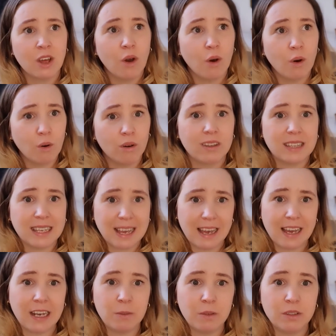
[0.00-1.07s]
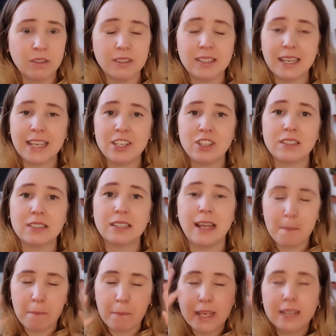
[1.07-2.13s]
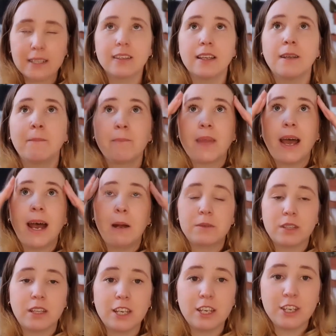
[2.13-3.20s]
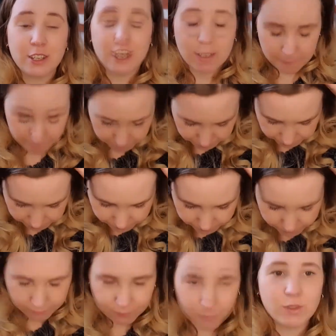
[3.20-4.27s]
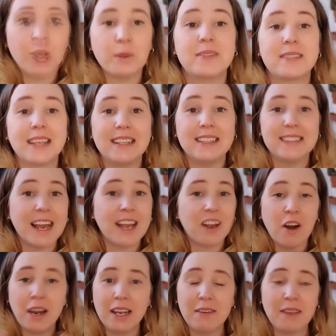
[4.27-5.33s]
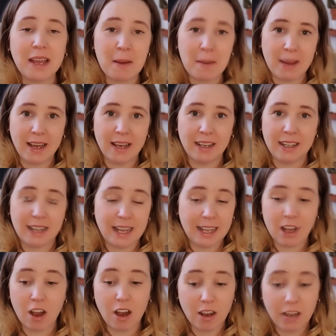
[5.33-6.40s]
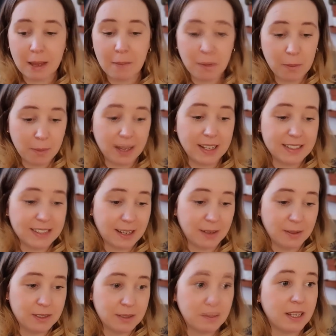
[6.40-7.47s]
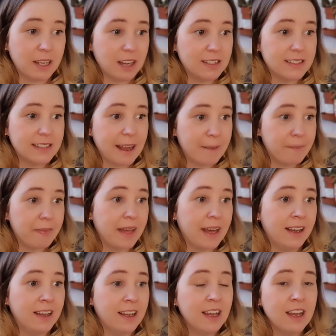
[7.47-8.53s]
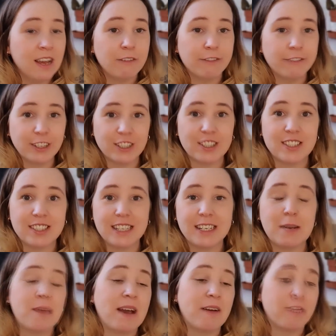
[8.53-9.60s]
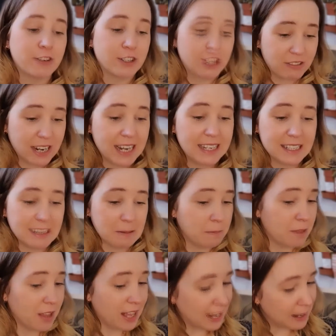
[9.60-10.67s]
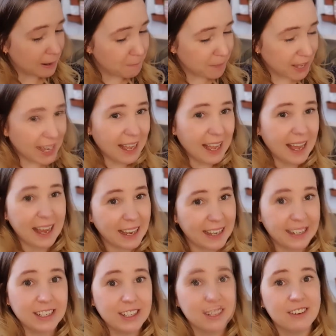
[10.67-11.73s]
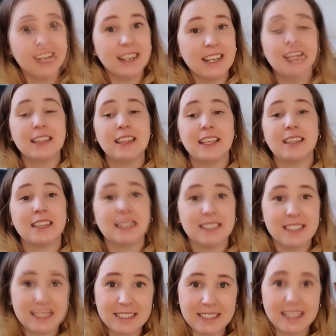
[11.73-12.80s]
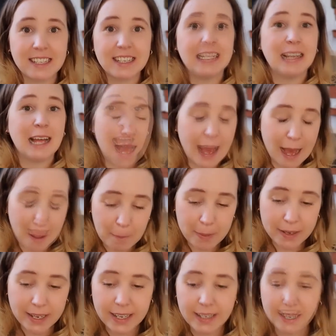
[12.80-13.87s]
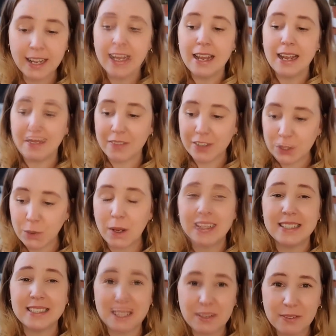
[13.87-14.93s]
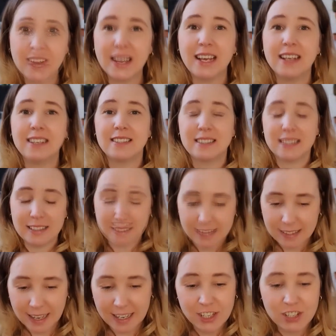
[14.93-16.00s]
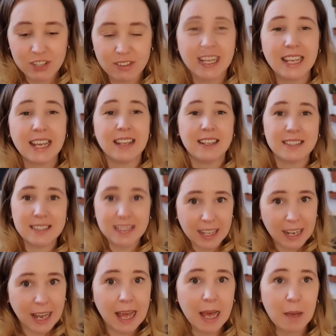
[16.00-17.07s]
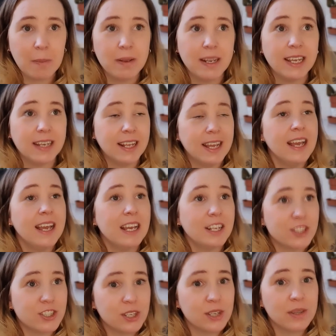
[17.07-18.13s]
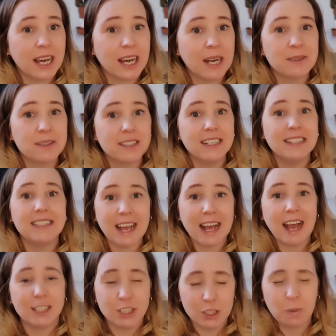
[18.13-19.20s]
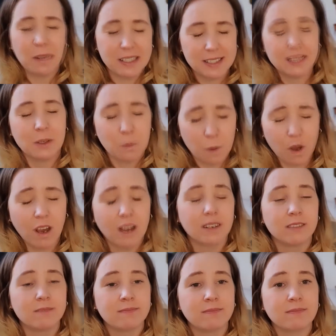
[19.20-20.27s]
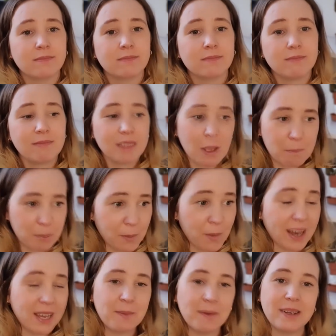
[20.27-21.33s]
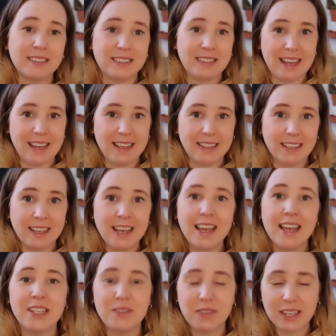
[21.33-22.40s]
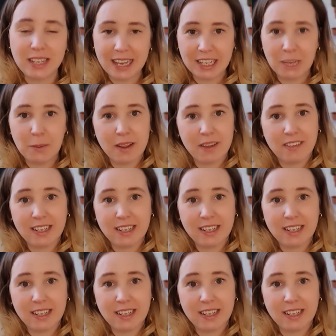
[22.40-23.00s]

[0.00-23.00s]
or the animals. It just makes absolutely no sense. I can't get my words out because I'm that flustered, I'm that frustrated, I'm that angry that this is still happening in the 21st century. It's still happening in 2021. But what I will say is Veganuary